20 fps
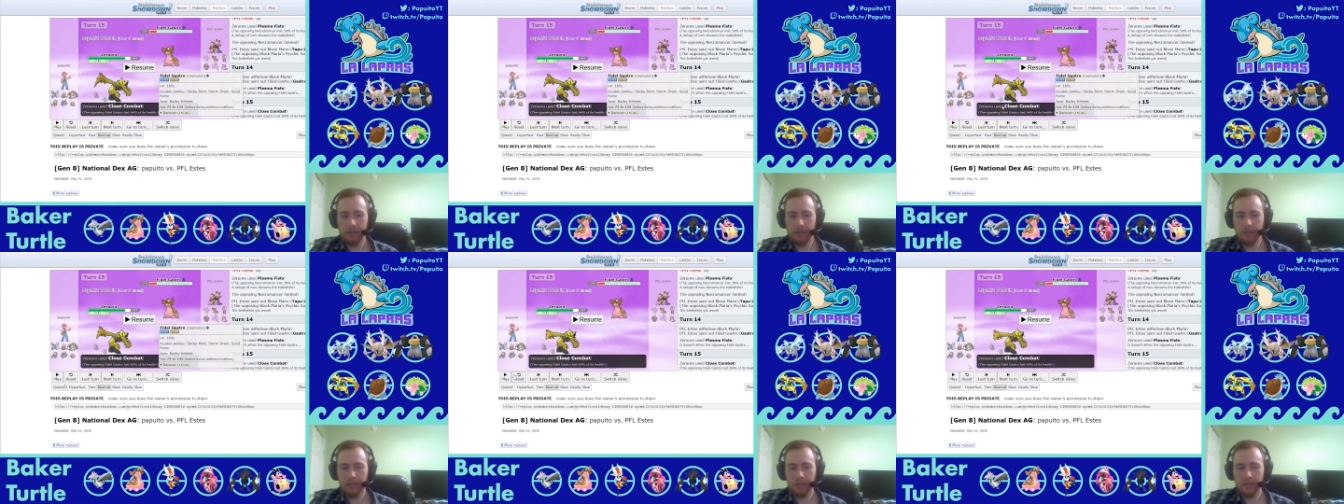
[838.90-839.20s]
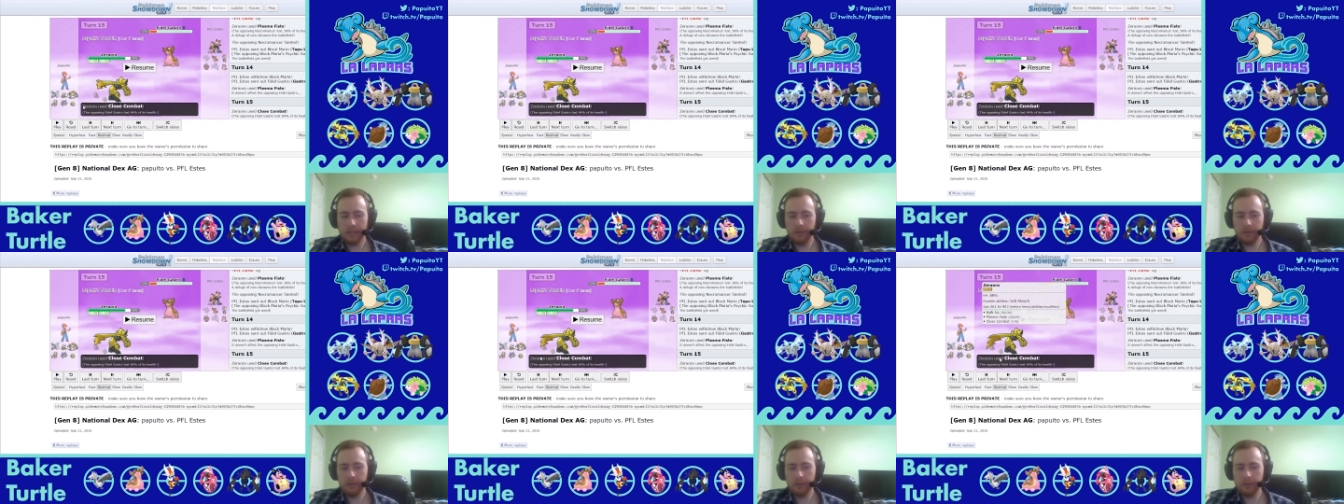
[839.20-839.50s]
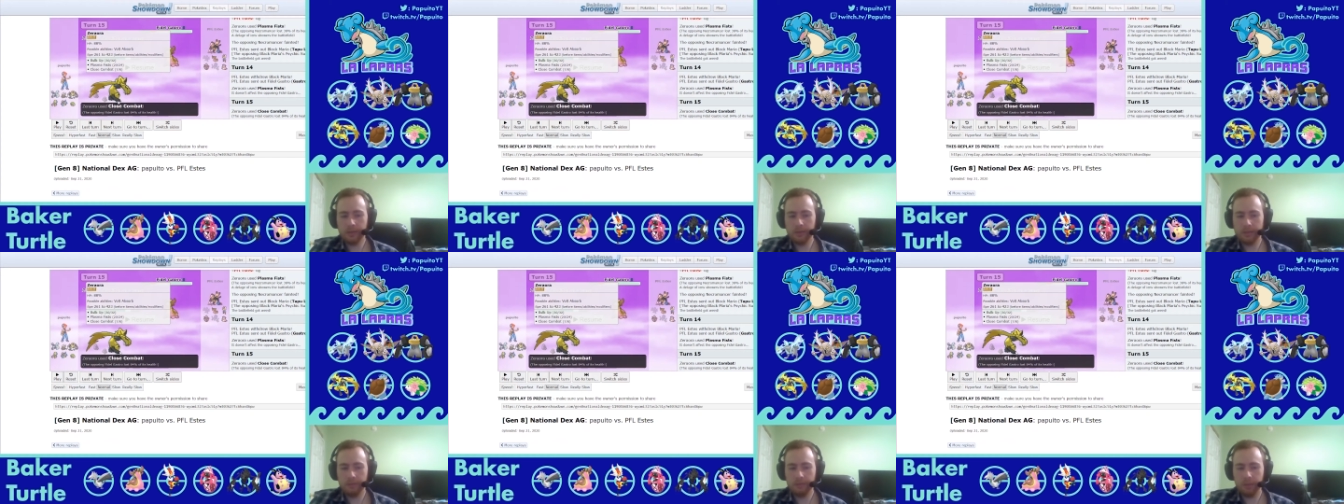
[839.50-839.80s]
Zeraora
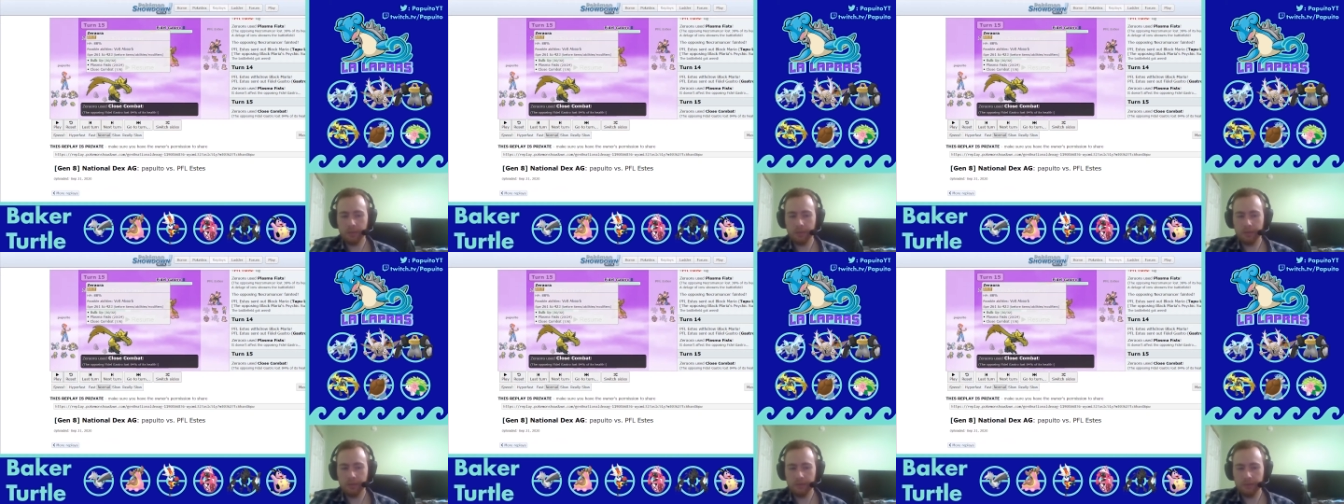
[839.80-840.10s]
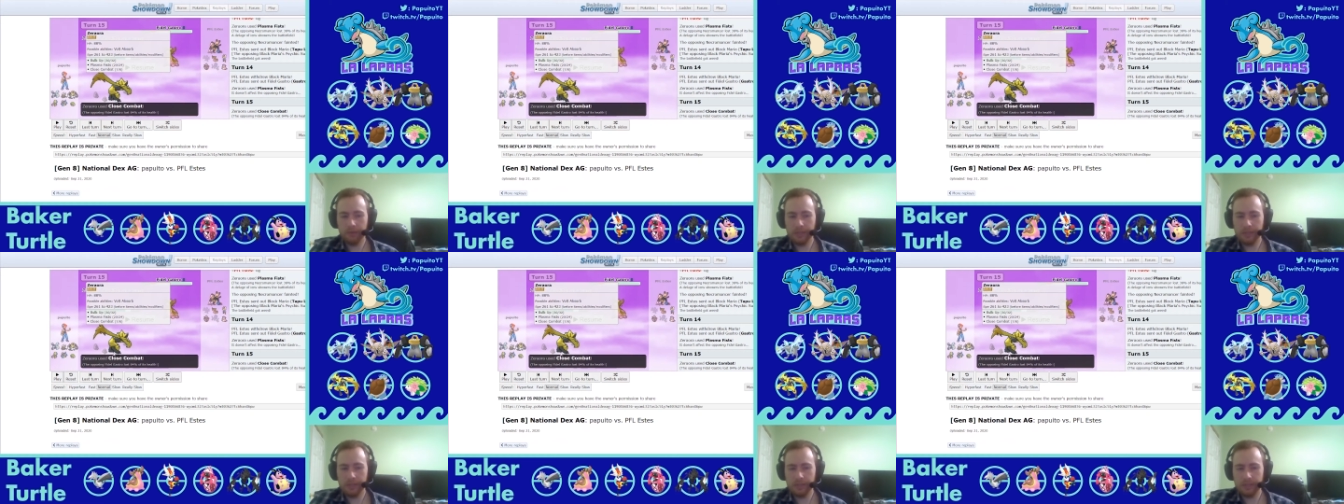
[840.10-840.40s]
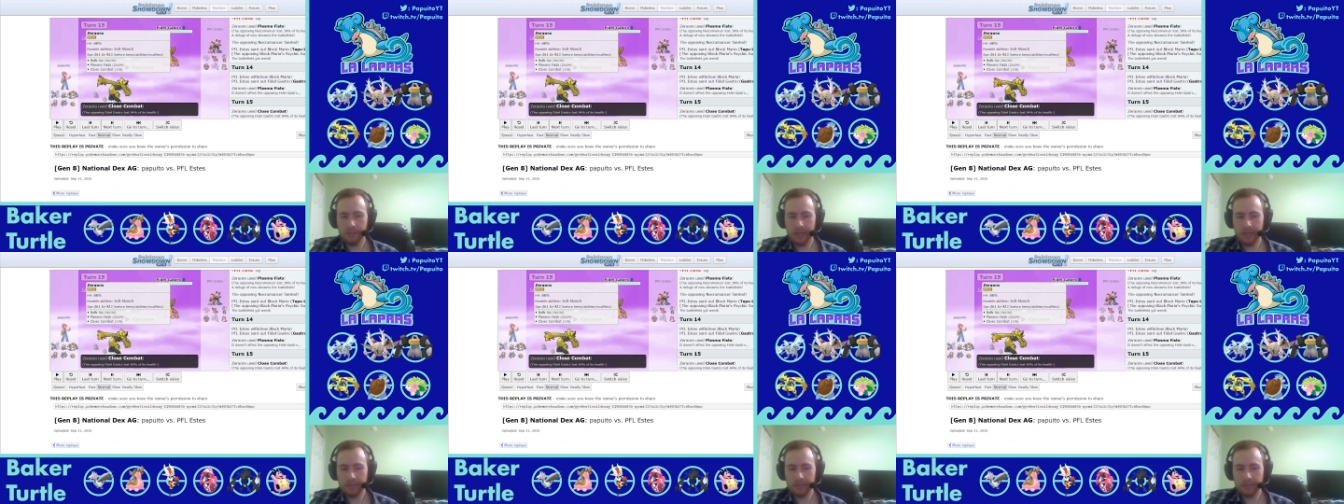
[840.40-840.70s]
is important for this
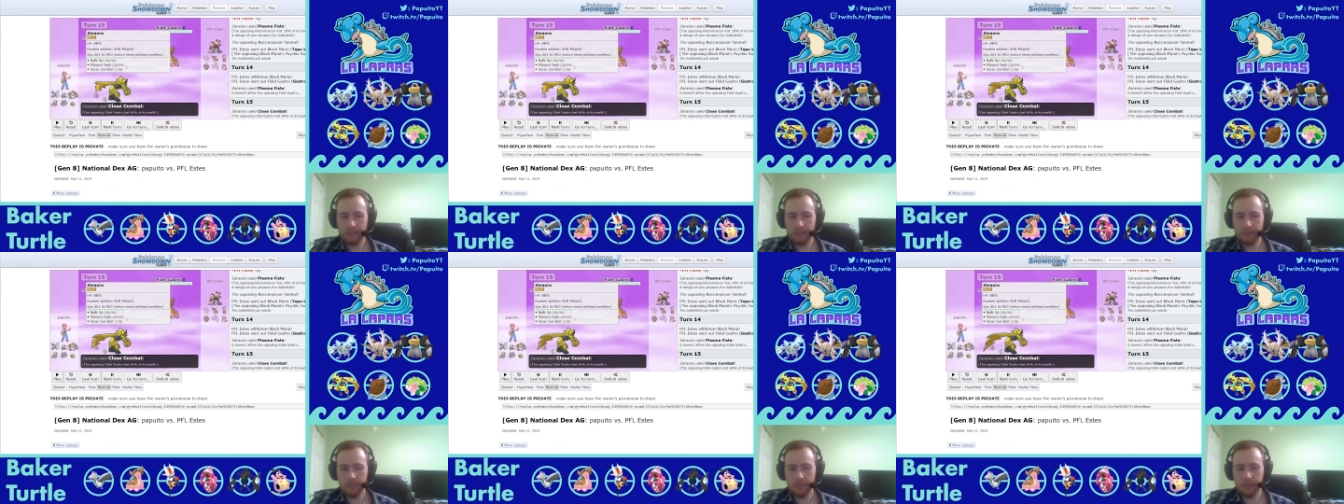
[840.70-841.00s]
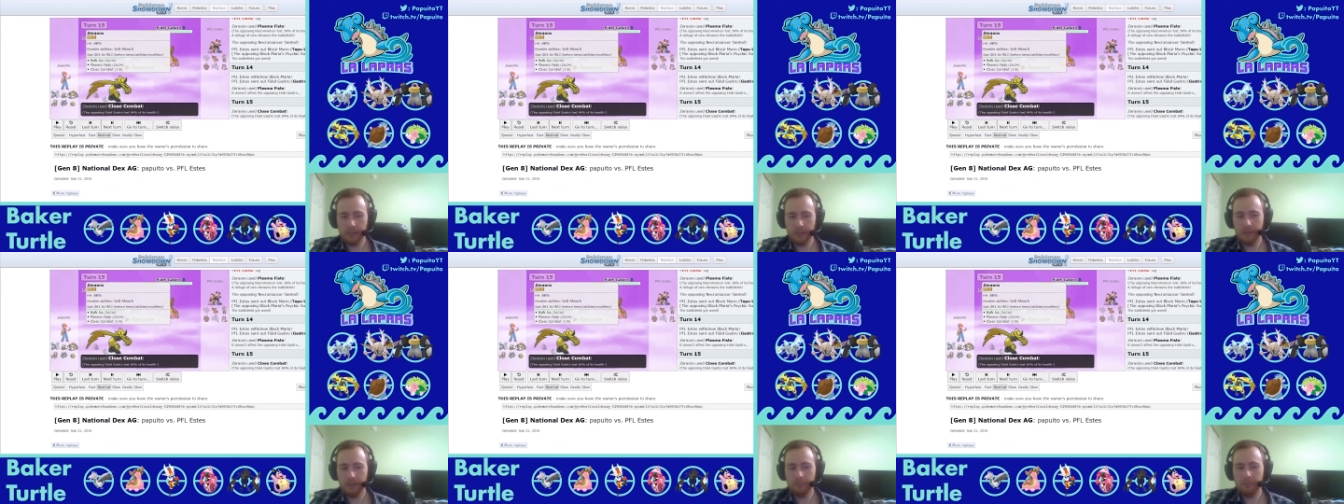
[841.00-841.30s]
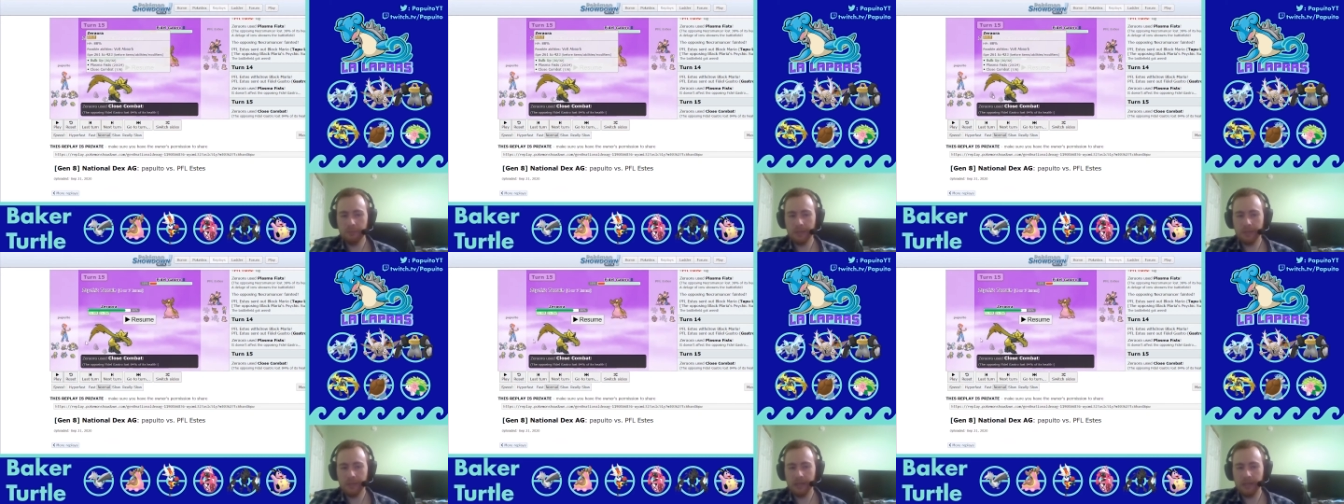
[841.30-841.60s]
matchup, but
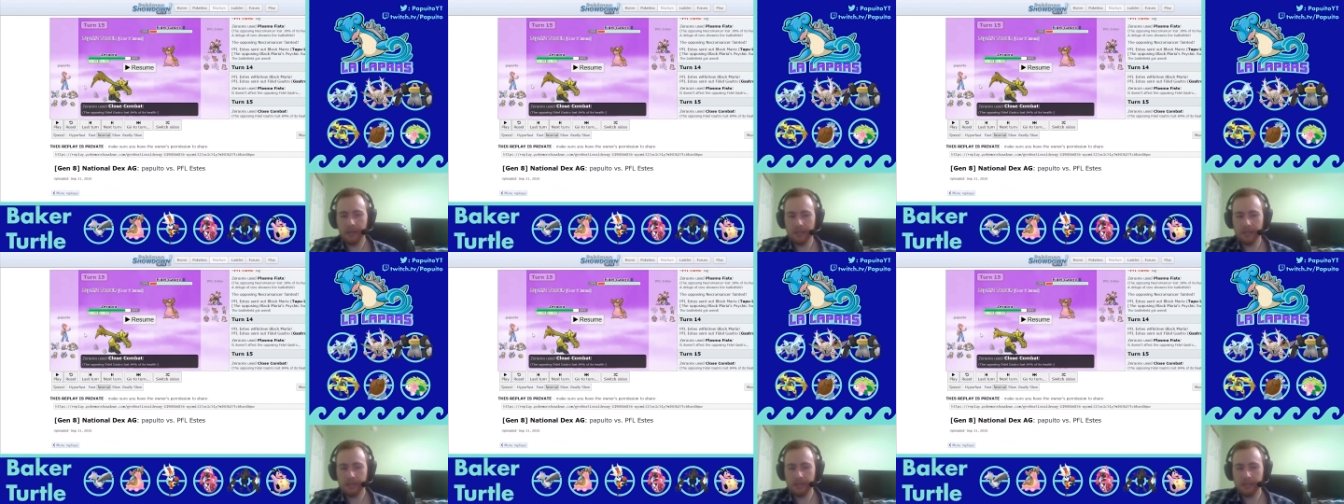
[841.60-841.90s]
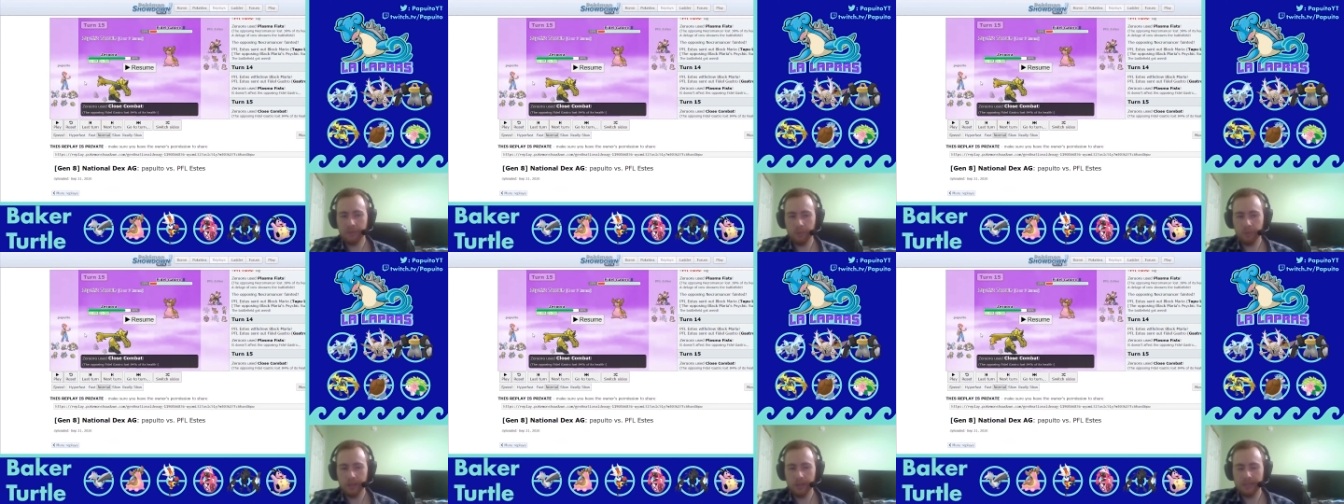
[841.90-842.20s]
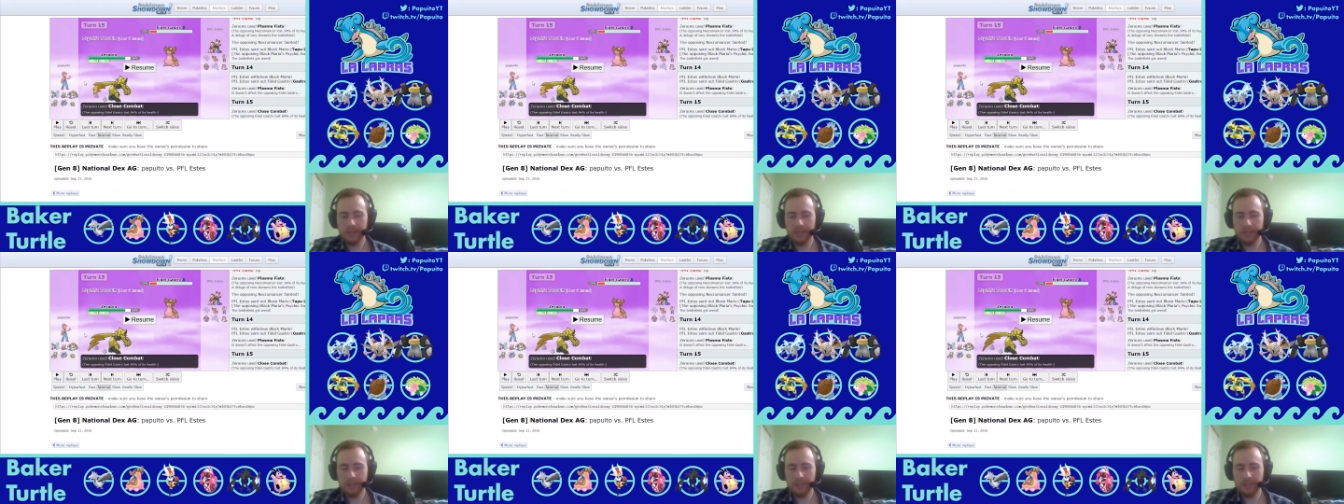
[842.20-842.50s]
my logic
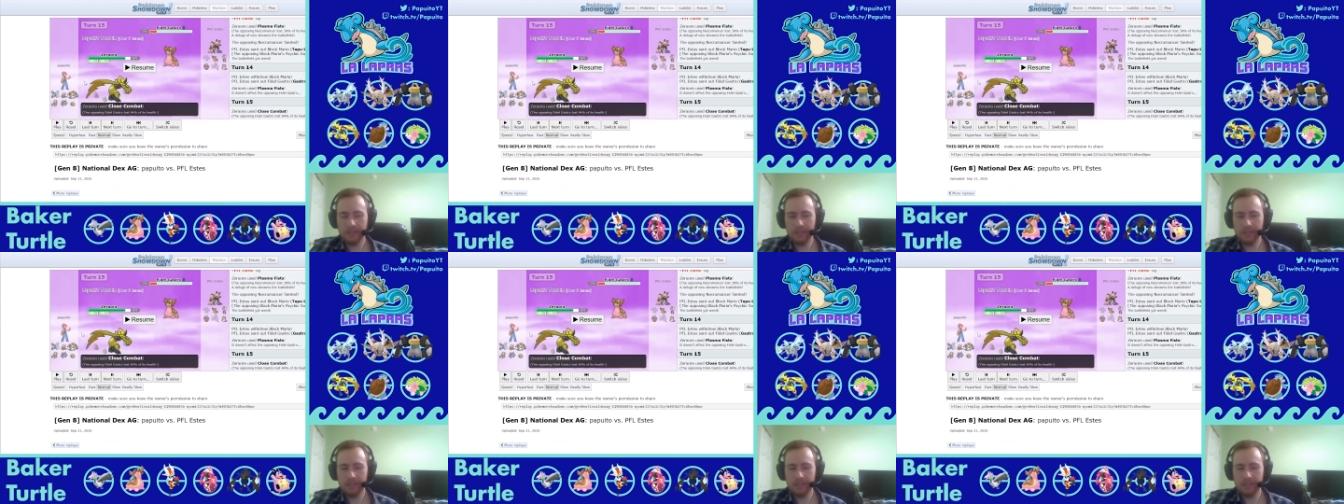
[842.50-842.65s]
was,